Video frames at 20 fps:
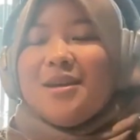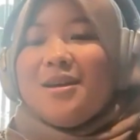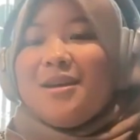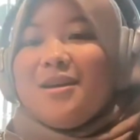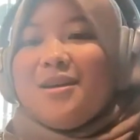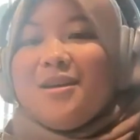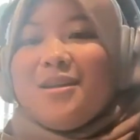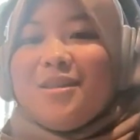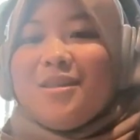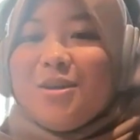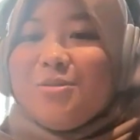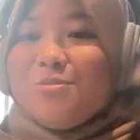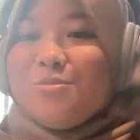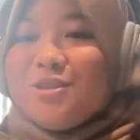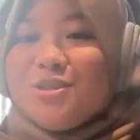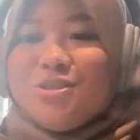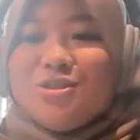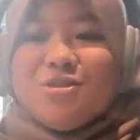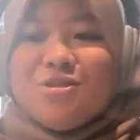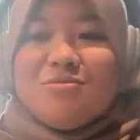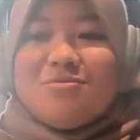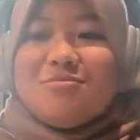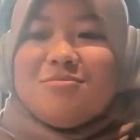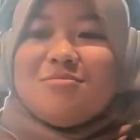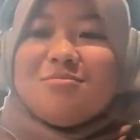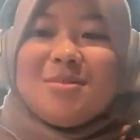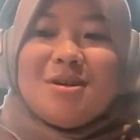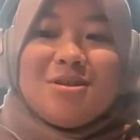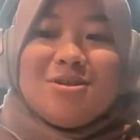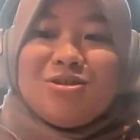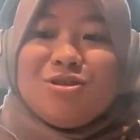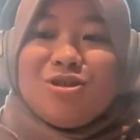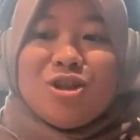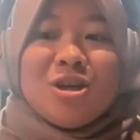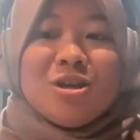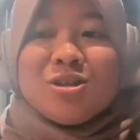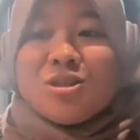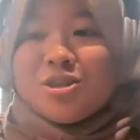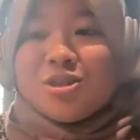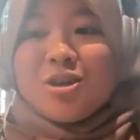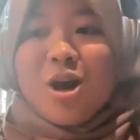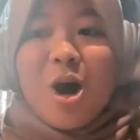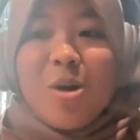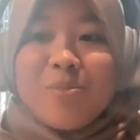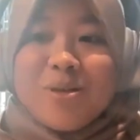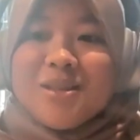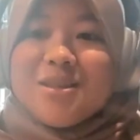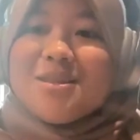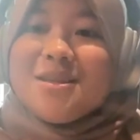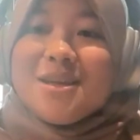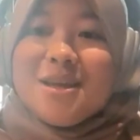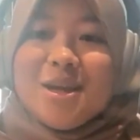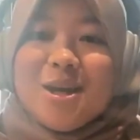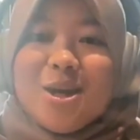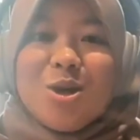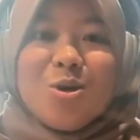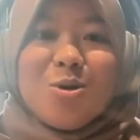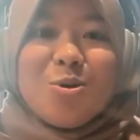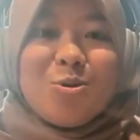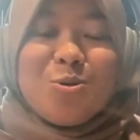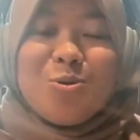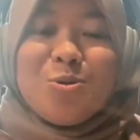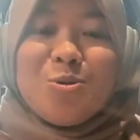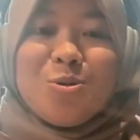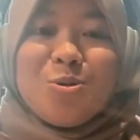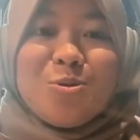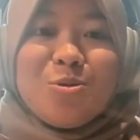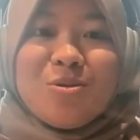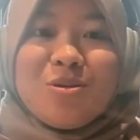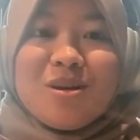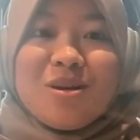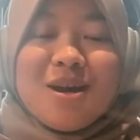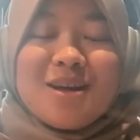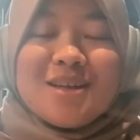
There was a judge committee who